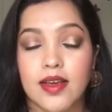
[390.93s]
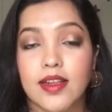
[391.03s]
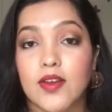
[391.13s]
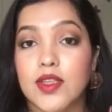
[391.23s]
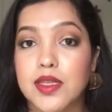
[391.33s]

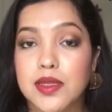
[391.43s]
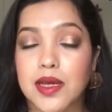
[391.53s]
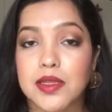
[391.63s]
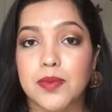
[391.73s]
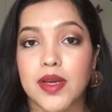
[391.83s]
Now, this
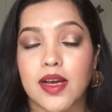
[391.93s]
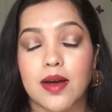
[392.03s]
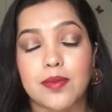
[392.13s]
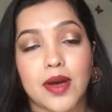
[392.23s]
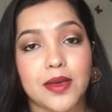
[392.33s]
has
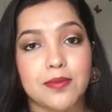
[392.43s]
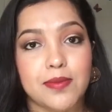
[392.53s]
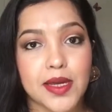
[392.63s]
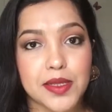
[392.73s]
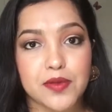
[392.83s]
become my
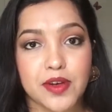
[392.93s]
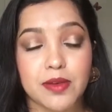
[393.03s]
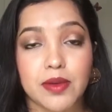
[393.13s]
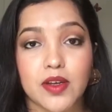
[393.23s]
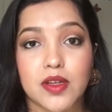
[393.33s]
best
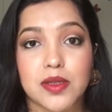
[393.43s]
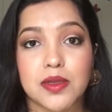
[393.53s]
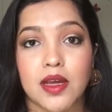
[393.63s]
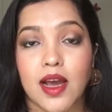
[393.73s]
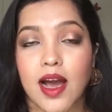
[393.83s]
friend because